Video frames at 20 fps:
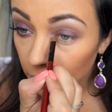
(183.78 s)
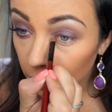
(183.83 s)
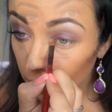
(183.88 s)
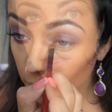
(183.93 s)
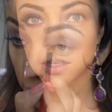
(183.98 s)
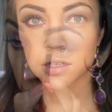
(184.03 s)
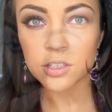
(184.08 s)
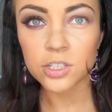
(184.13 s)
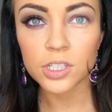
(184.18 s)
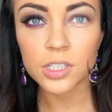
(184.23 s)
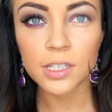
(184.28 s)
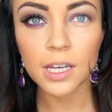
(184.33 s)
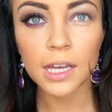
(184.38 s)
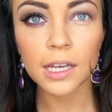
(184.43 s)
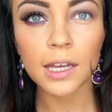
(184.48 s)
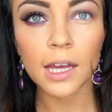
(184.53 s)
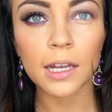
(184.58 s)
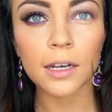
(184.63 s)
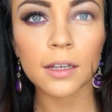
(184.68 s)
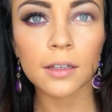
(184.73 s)
And then just
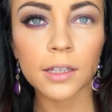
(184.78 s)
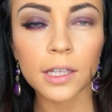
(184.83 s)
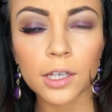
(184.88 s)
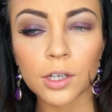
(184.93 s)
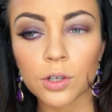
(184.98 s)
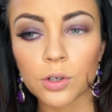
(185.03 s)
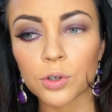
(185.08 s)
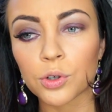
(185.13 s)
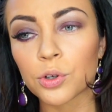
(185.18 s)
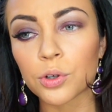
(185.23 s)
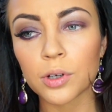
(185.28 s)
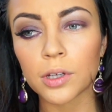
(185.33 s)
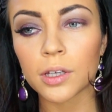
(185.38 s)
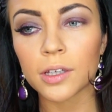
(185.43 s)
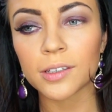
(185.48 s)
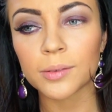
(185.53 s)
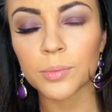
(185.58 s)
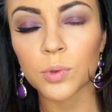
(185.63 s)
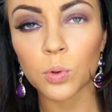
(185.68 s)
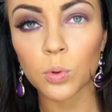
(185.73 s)
take any like
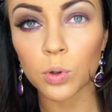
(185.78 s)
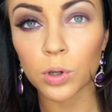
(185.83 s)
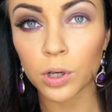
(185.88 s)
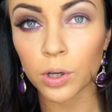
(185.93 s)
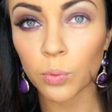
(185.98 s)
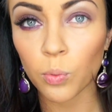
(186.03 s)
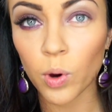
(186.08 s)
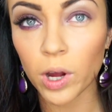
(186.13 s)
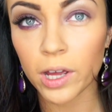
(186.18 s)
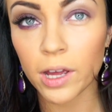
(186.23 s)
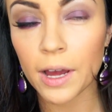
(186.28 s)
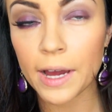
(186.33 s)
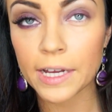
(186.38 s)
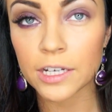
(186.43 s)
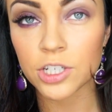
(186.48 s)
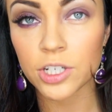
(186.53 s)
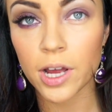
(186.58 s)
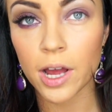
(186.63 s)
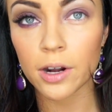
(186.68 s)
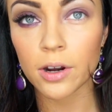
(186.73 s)
cream or white
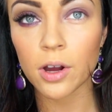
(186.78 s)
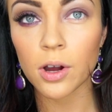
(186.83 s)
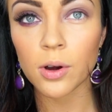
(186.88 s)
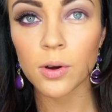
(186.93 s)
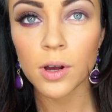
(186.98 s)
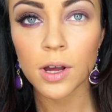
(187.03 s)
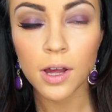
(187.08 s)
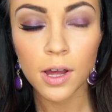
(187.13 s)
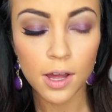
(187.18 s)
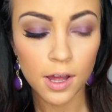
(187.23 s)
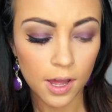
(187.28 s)
eyeshadow.